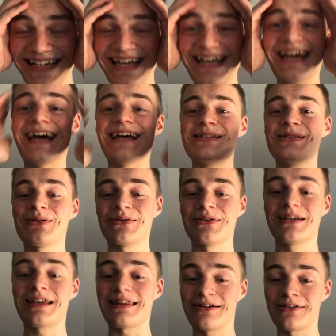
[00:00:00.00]
As you
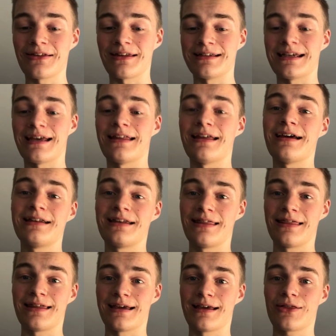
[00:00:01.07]
could clearly tell, I didn't
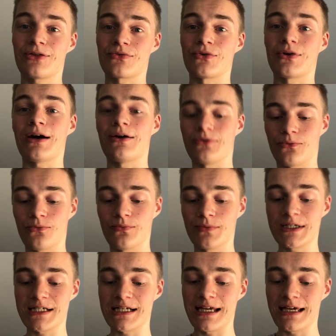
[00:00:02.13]
think through how
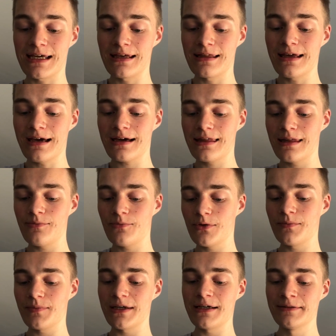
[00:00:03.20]
shaky that clip
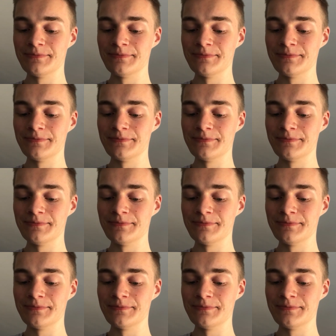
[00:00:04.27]
would be.